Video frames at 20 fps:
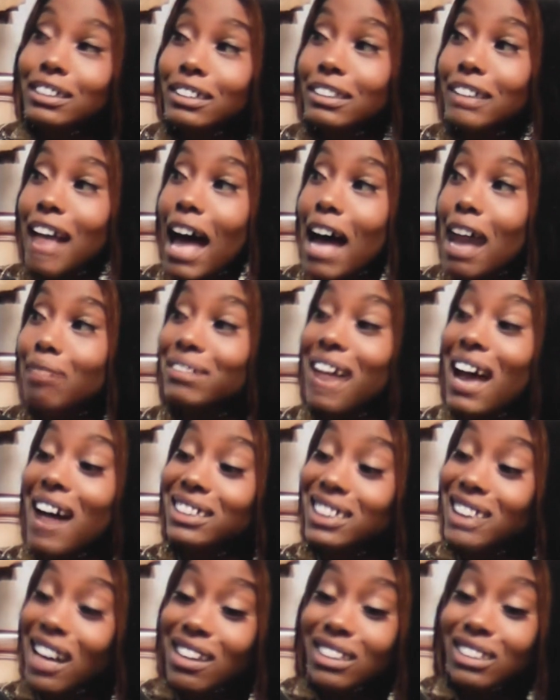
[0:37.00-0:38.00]
Listen to them. They are
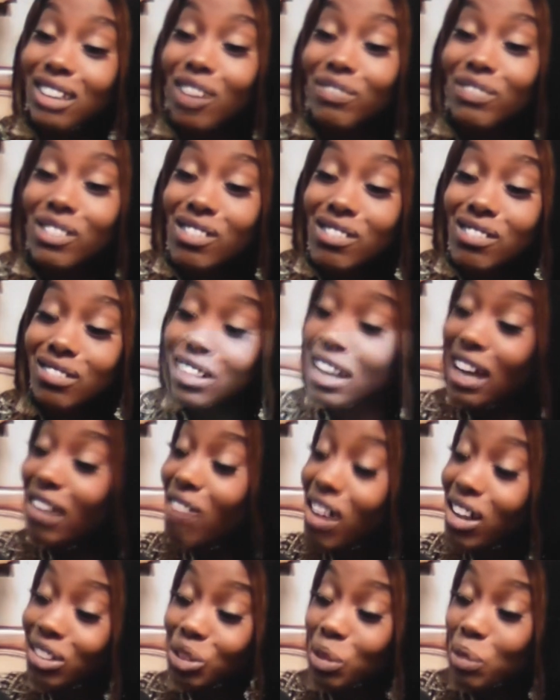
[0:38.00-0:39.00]
jealous of you. They
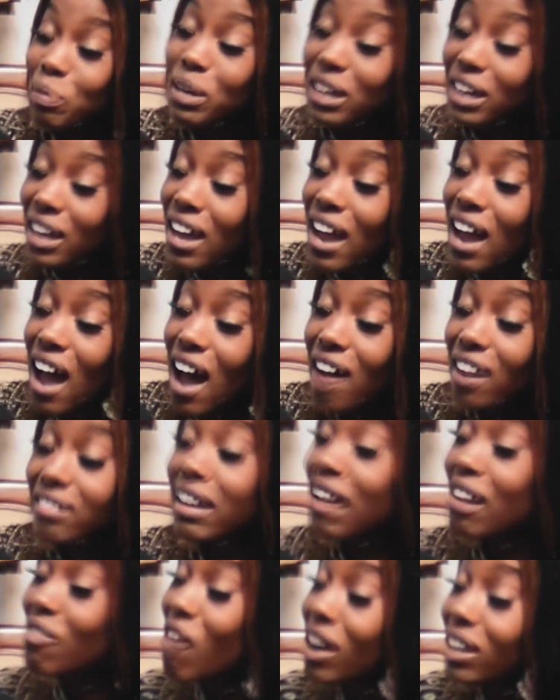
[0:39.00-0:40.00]
want to be here.
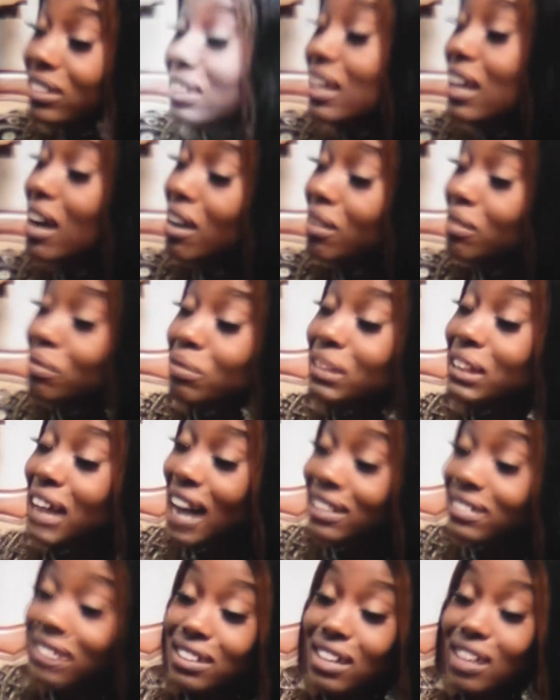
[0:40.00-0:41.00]
They want their
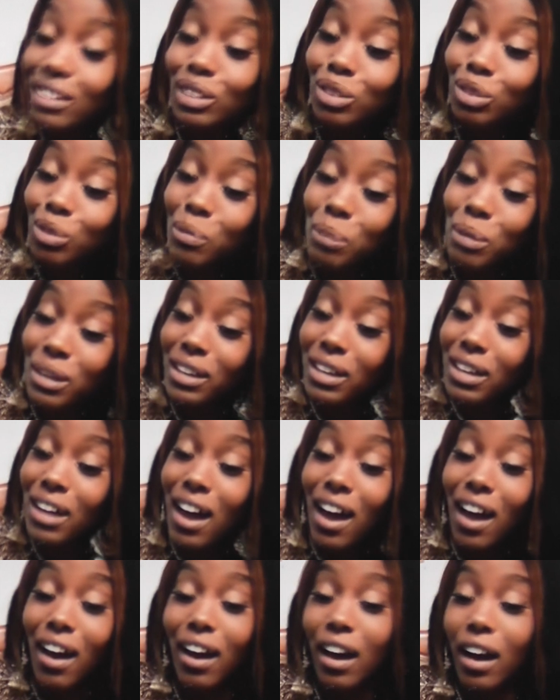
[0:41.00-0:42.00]
candidates to be
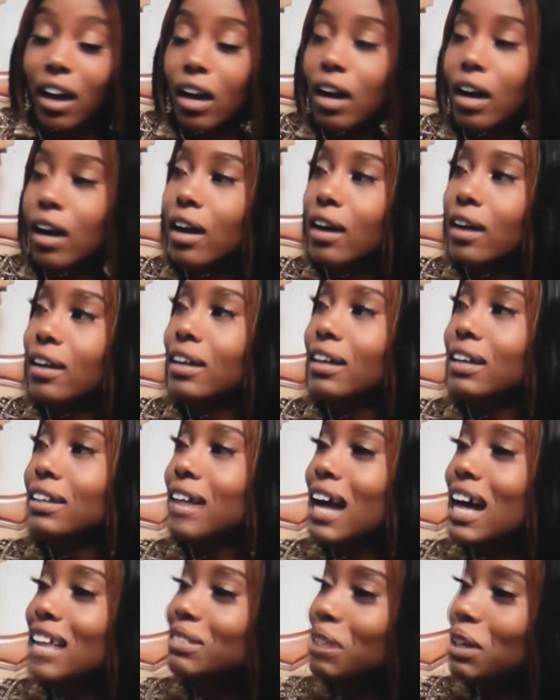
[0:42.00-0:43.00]
here.
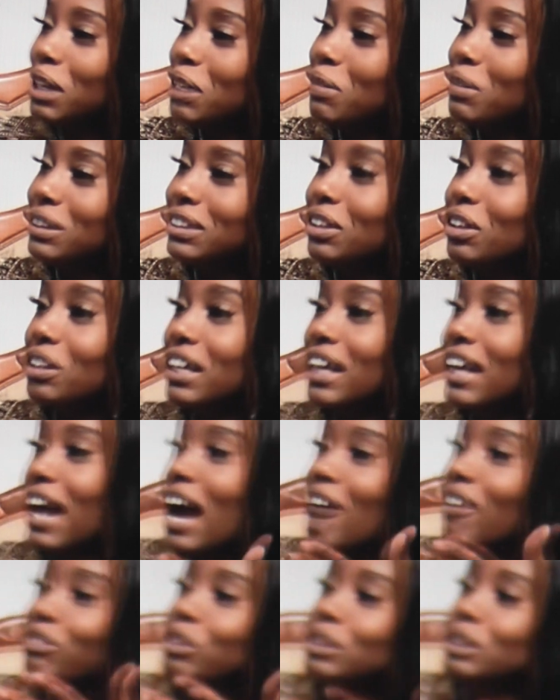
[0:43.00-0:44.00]
That's what he would. So then
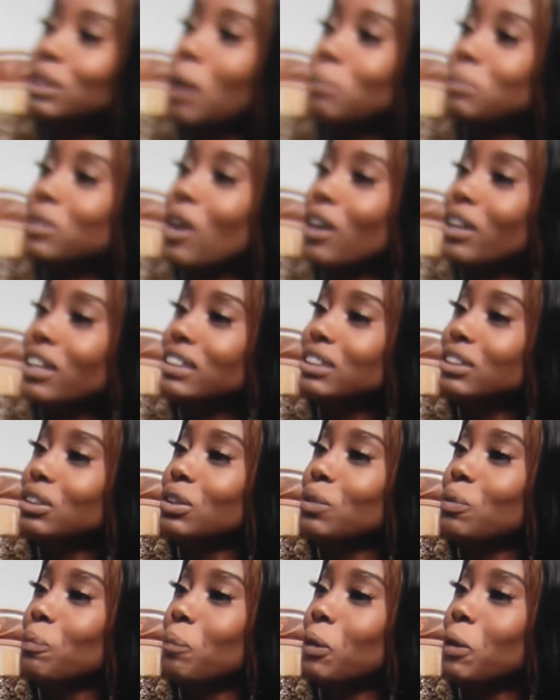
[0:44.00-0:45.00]
I have to stop talking
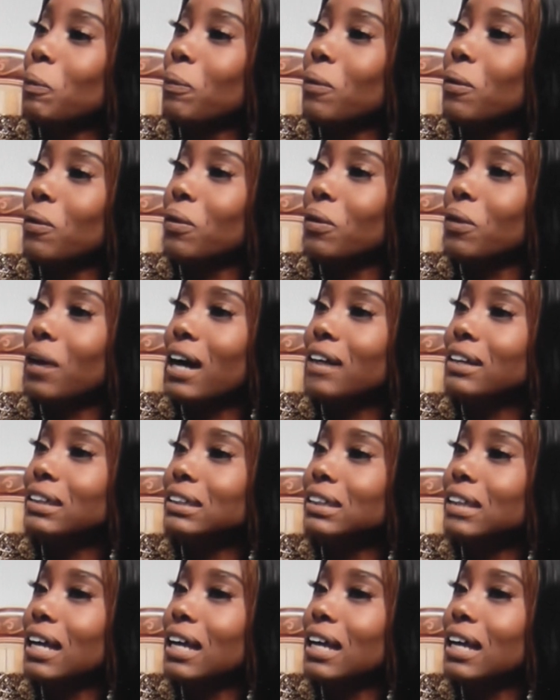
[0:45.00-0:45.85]
to the people, and it's